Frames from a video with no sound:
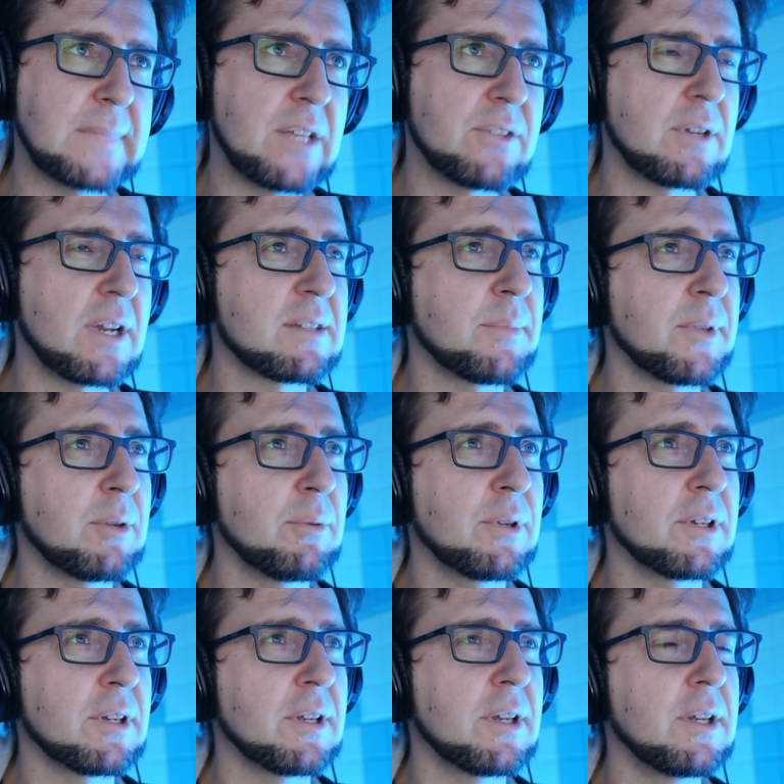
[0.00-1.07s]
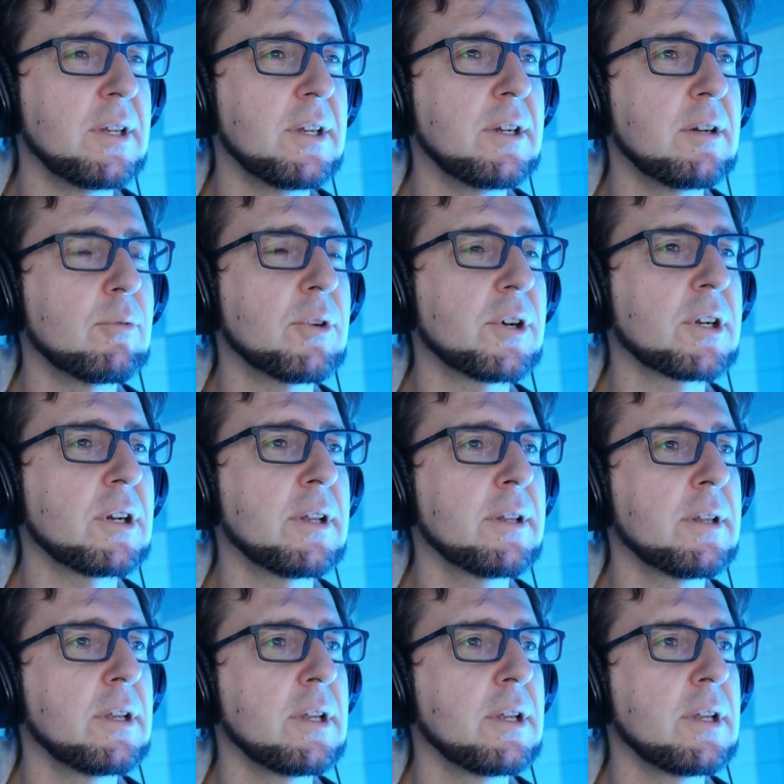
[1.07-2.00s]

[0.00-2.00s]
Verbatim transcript: So that's something we're gonna work on.